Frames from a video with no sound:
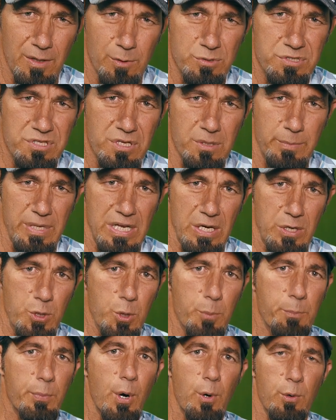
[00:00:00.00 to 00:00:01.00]
there's going to be a
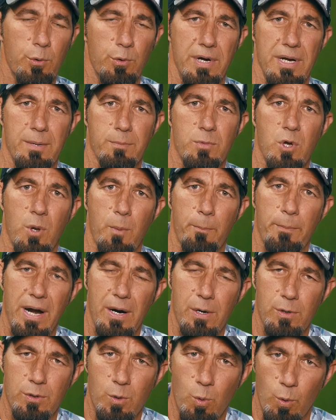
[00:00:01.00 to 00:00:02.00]
new program called
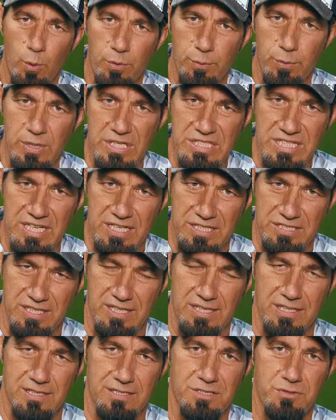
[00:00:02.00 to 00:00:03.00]
PowerCore
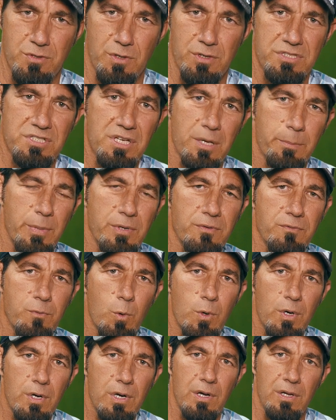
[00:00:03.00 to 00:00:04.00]
360 that starts up in
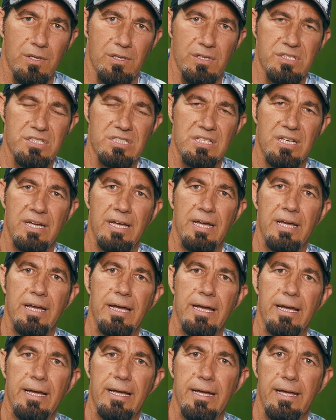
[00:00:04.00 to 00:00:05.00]
Fort Collins,
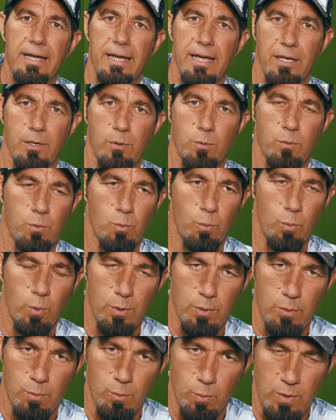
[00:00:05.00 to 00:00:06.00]
and
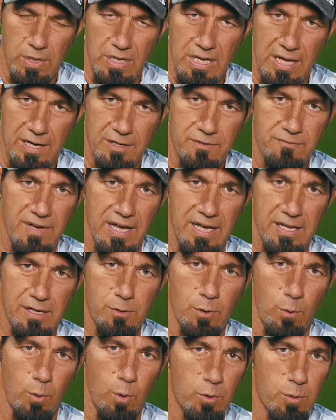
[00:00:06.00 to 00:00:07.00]
we got
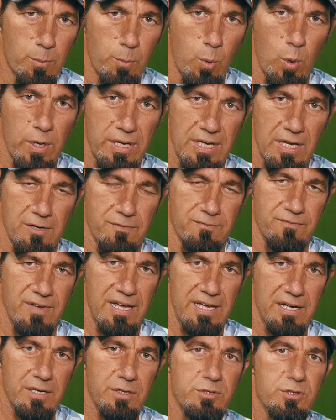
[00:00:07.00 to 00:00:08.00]
invited. Our older boy got
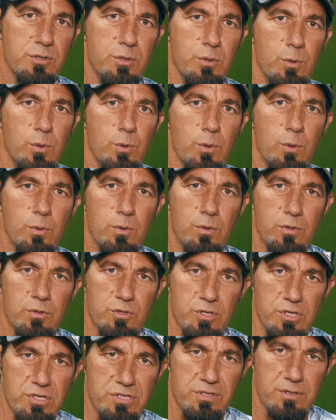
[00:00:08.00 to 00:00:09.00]
invited to
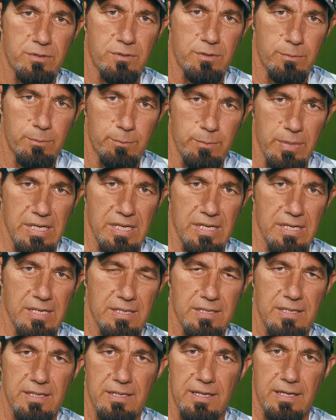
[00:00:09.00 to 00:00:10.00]
just
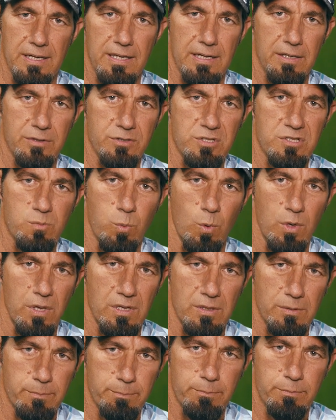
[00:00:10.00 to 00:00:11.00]
be just one
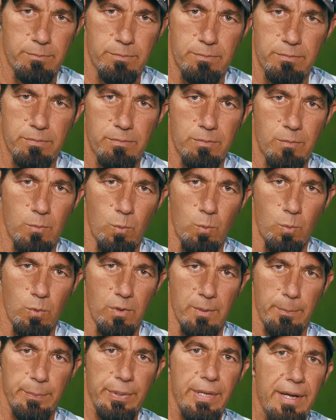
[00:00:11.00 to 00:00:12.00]

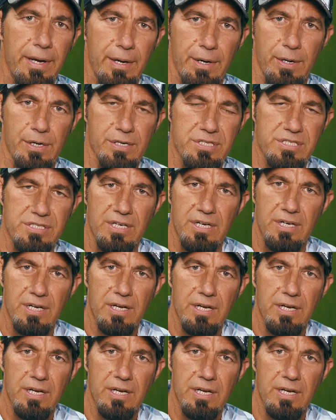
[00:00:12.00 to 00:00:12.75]
of the players,